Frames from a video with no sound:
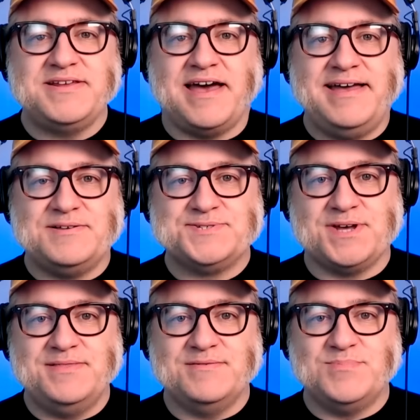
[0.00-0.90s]
tiles
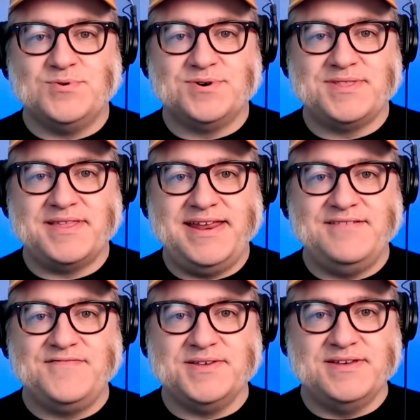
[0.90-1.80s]
on the board that they need
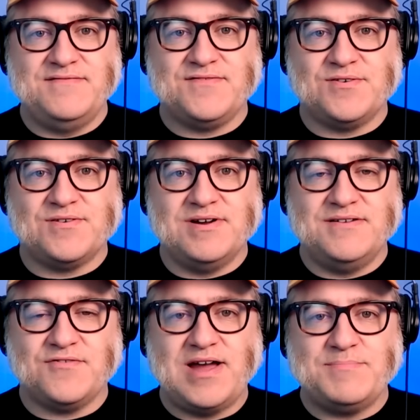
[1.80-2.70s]
to fill in for
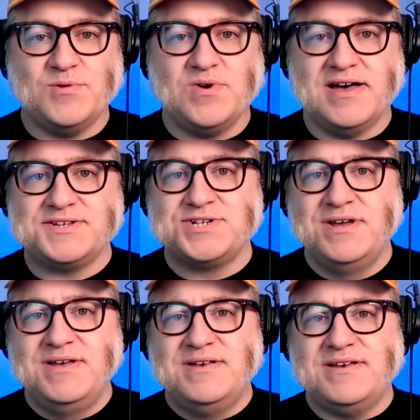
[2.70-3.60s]
uh, for Apple
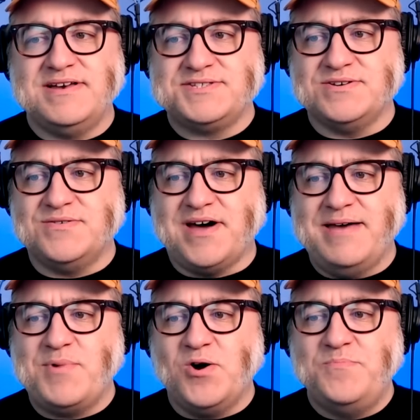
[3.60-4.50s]
Watch. Uh, so
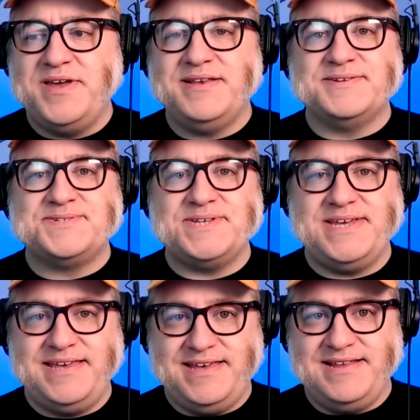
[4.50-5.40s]
I'm hoping to
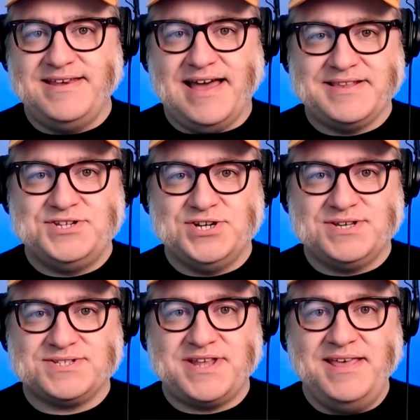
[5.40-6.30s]
see not
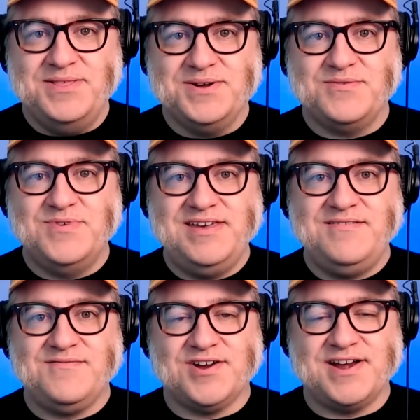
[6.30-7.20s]
just, hey, look,
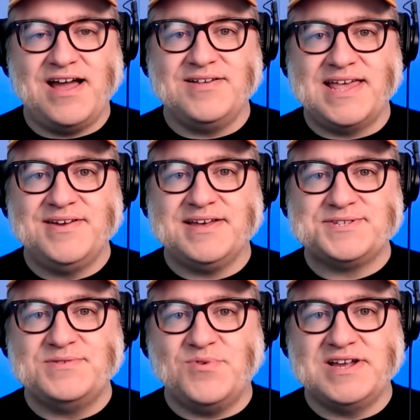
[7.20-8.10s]
we we're now allowing
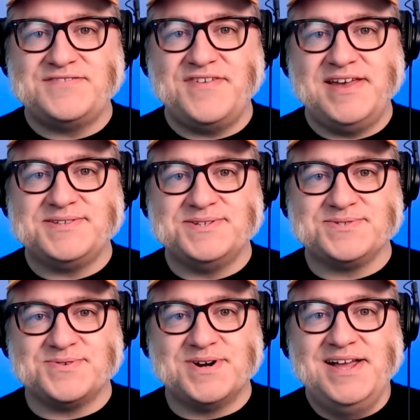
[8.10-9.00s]
custom watch
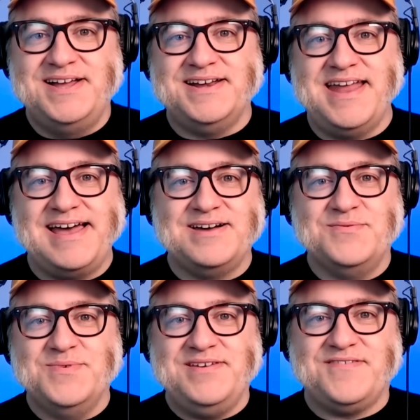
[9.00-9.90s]
faces, or now
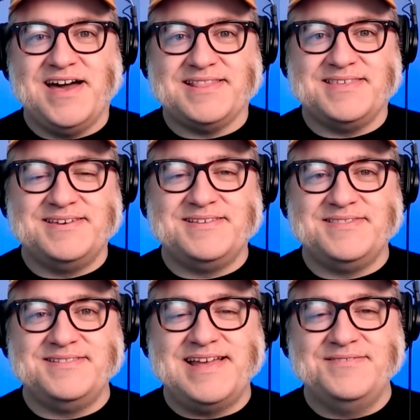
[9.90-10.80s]
we've got the,
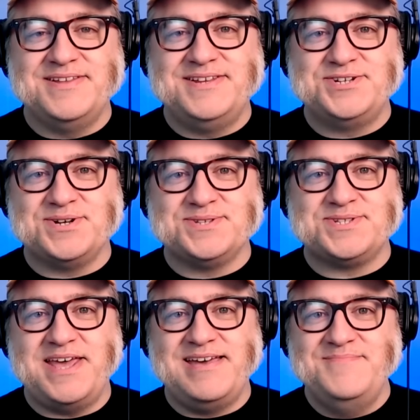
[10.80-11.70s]
the now the digital
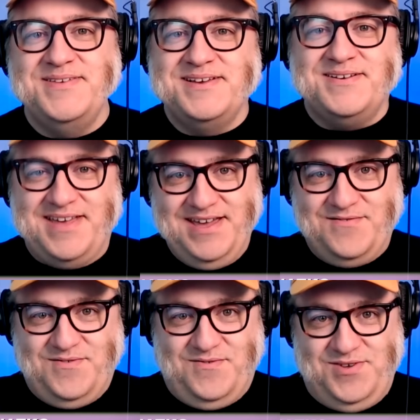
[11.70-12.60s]
stem.
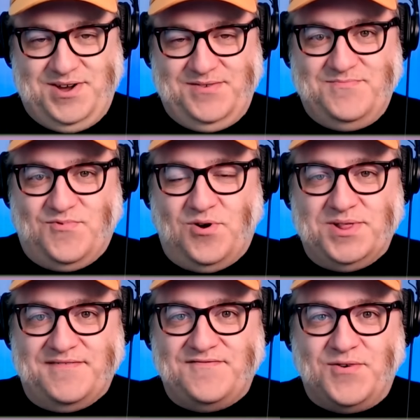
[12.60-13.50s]
It, you can
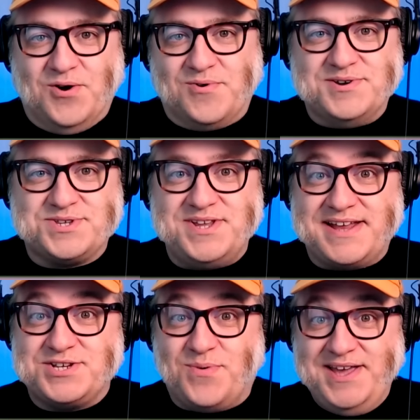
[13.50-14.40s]
roll it forwards
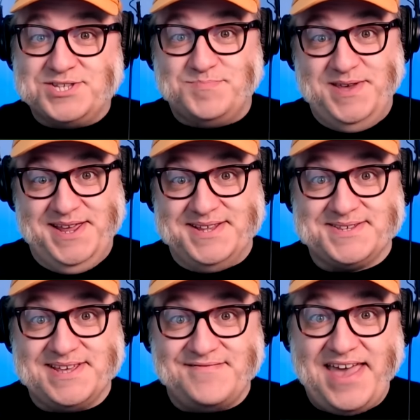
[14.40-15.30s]
at twice speed
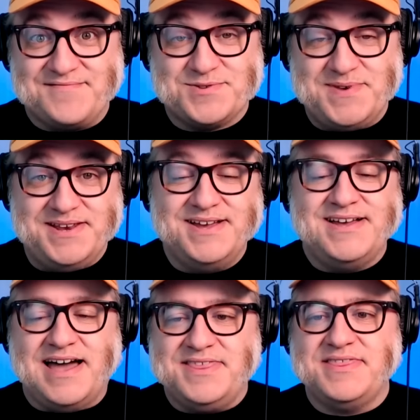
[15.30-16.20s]
instead of half speed.
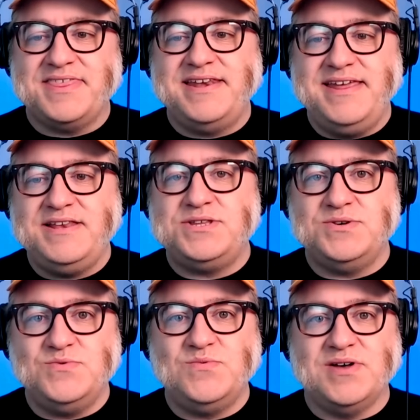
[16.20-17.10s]
I think that they need
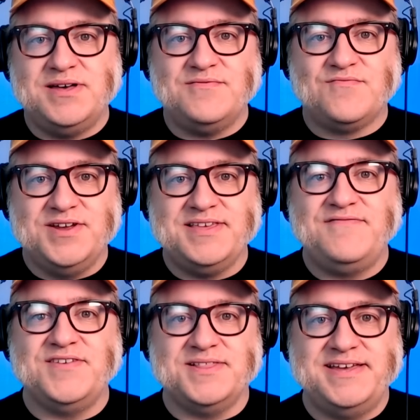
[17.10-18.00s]
to uh,
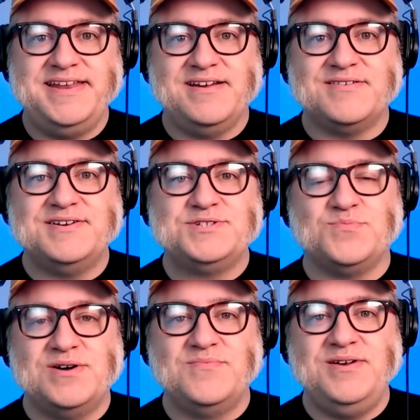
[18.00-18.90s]
really fill in. Here
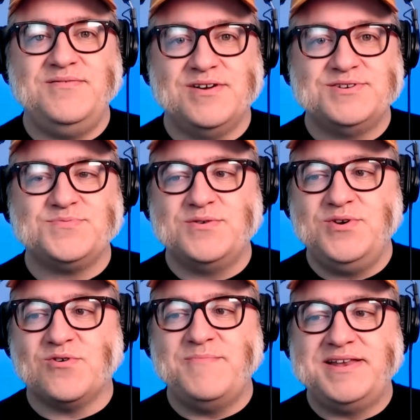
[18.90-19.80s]
is what we here is what
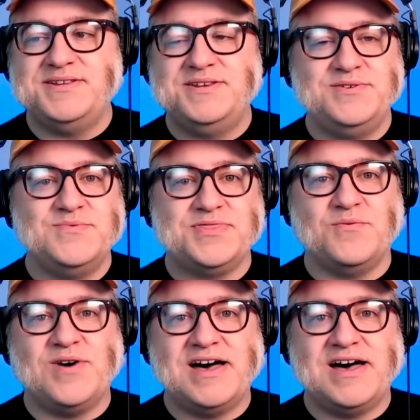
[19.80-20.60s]
you are meant to do with the